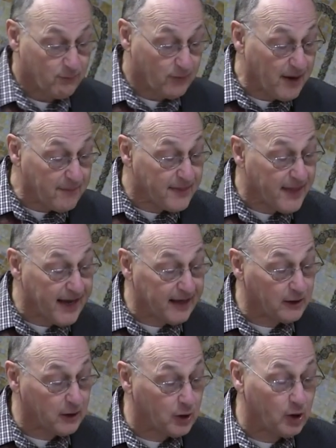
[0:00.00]
From
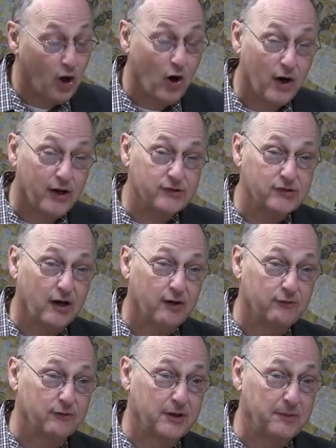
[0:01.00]
that clause
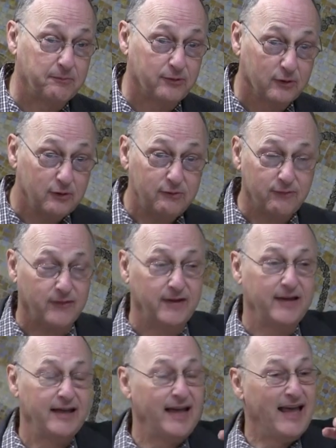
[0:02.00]
of reproof,
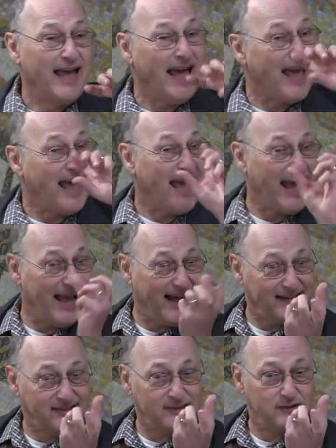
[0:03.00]

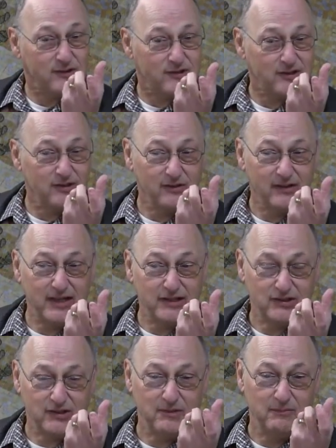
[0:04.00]
and
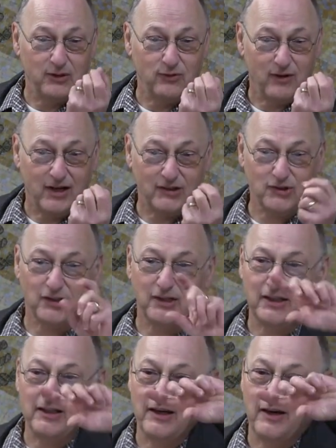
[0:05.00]
consideration
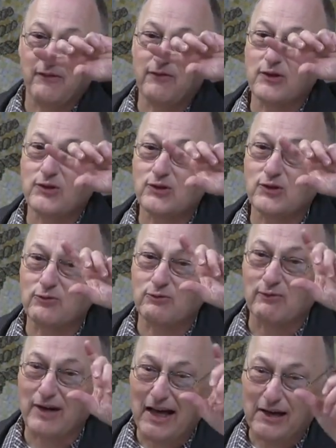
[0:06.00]
midrashically of the
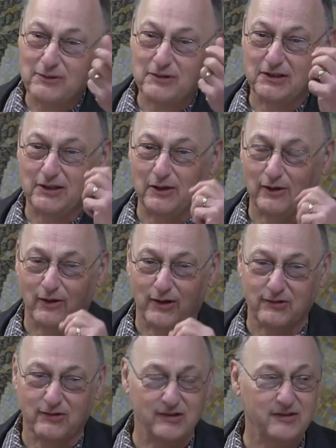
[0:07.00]
surrounding
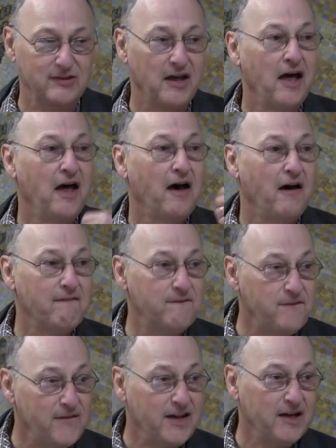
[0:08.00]
clauses, a
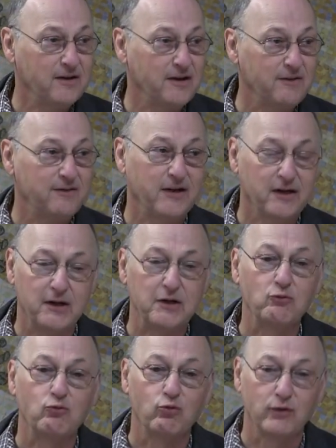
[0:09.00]
very,
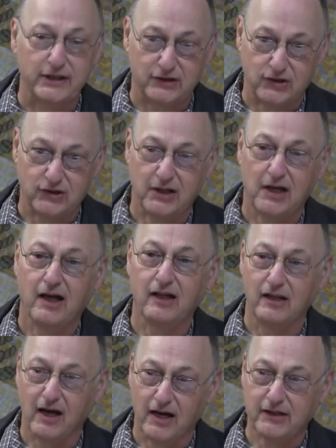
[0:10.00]
very rich
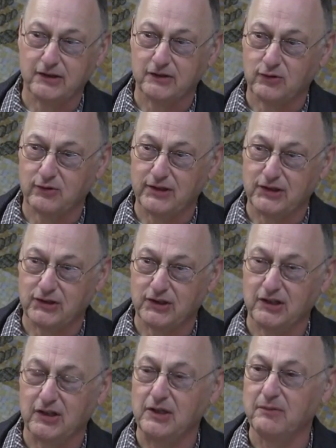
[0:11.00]
halakhic
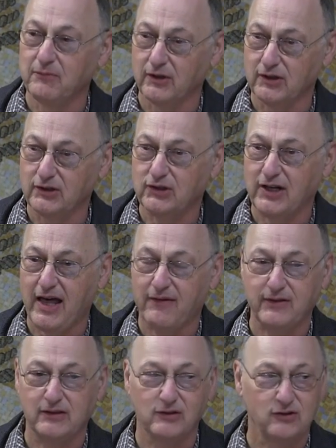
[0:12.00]
tradition emerged
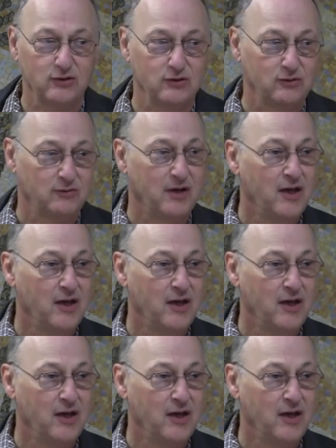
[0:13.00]
having to do